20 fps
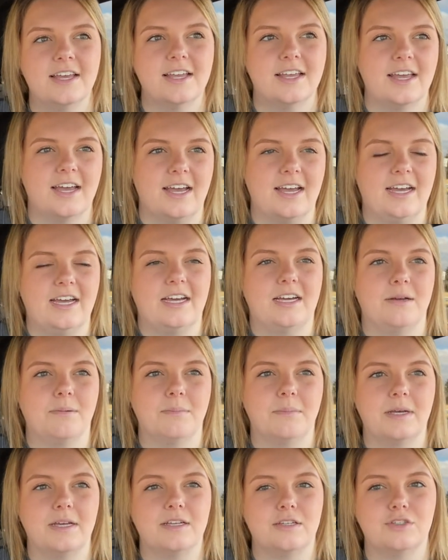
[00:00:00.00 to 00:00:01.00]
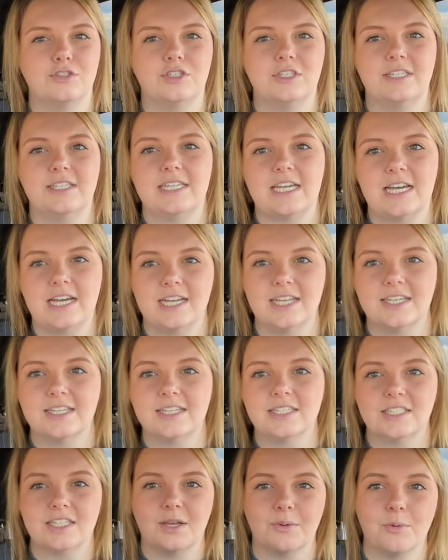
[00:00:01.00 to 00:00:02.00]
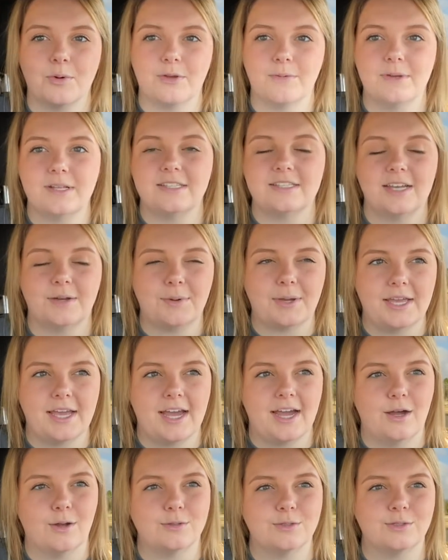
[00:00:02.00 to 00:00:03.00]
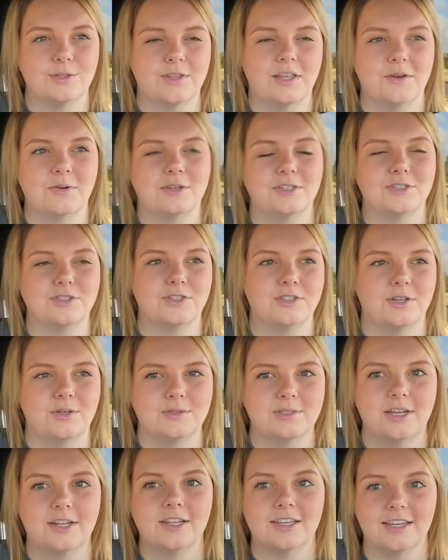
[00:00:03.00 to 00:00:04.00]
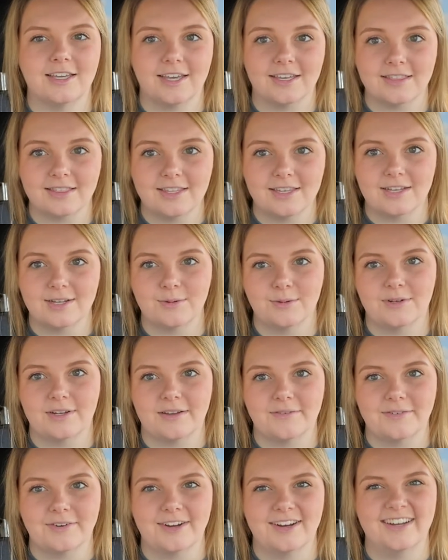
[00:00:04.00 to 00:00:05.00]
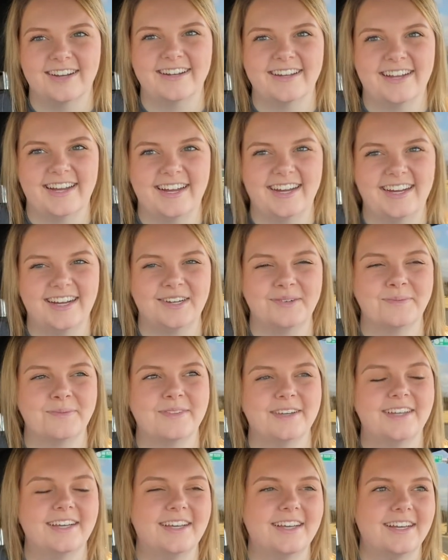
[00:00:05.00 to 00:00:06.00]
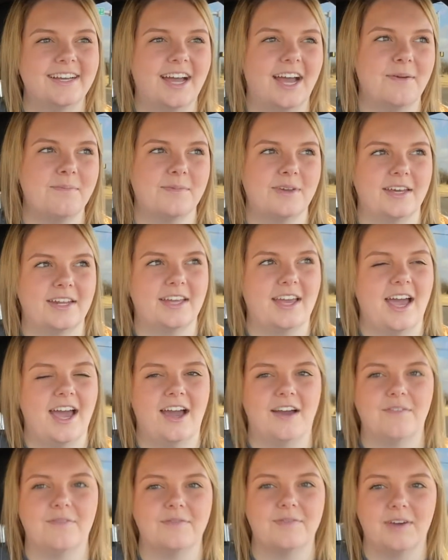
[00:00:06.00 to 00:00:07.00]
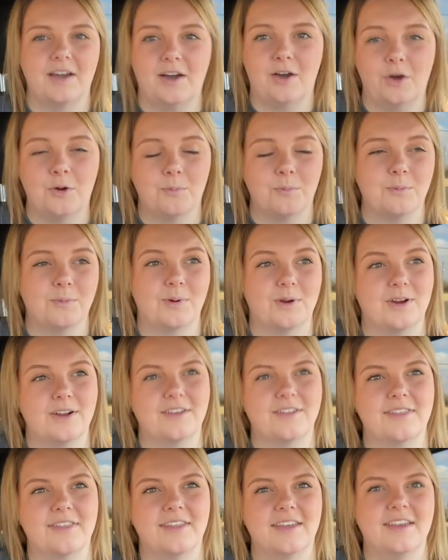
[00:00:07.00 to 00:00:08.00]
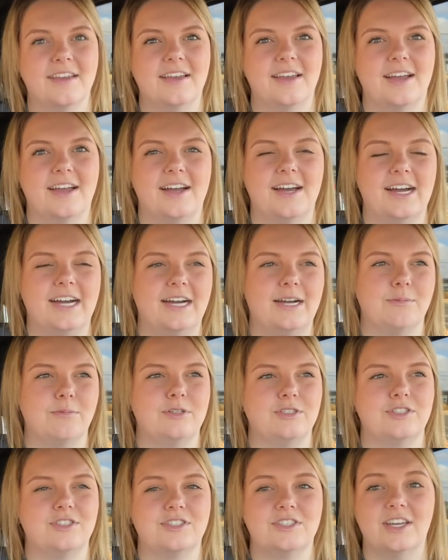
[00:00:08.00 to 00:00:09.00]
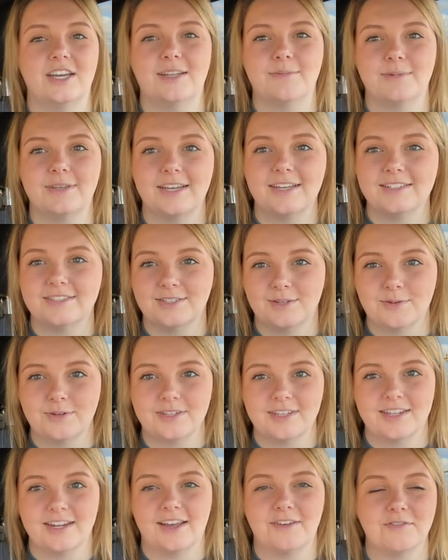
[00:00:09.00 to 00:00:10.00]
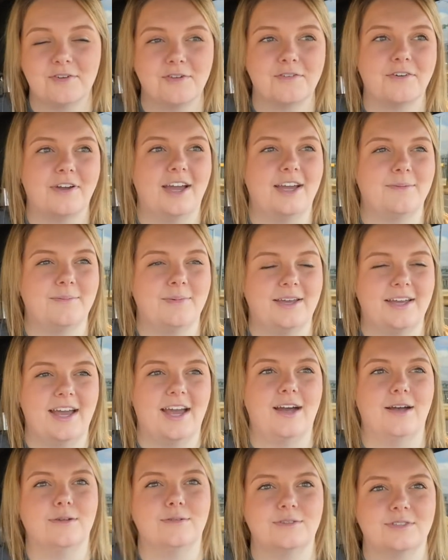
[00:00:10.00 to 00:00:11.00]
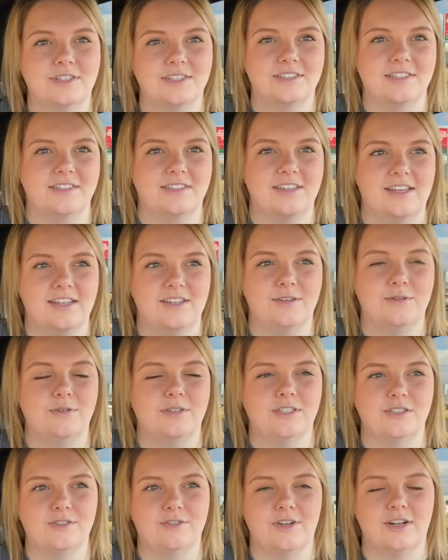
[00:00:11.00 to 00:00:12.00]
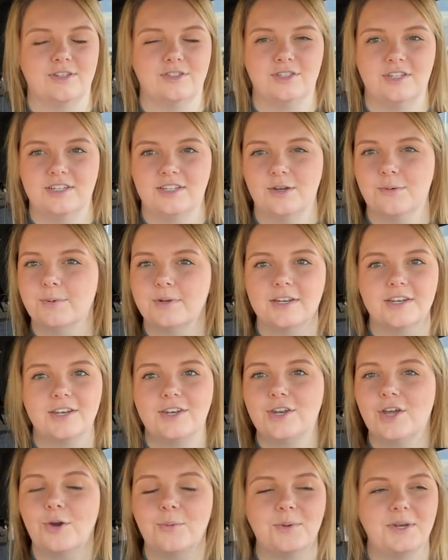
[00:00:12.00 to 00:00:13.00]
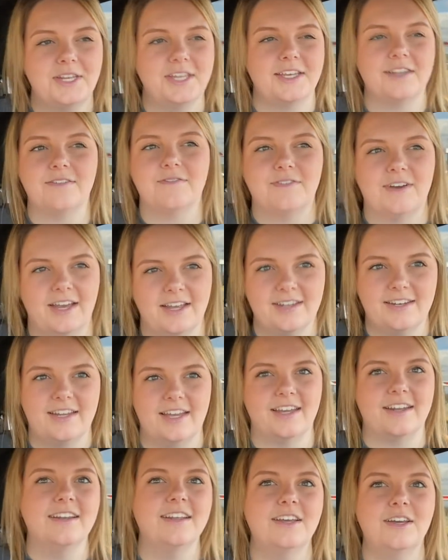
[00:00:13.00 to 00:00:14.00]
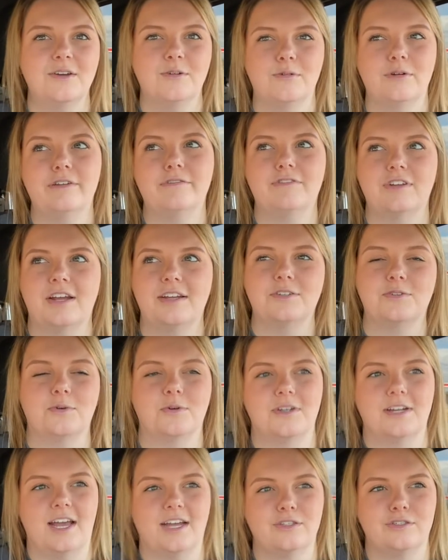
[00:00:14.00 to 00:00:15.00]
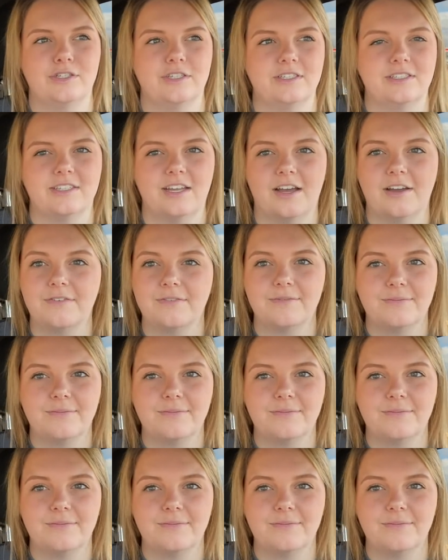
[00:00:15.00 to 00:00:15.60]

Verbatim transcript: Um, she does appointments at my house so that way she knows how to get there whenever um, I'm gonna have a home birth, um, which is good because no one can ever find my house because it's like new construction. Nobody, nobody can find it. We've tried door dashing stuff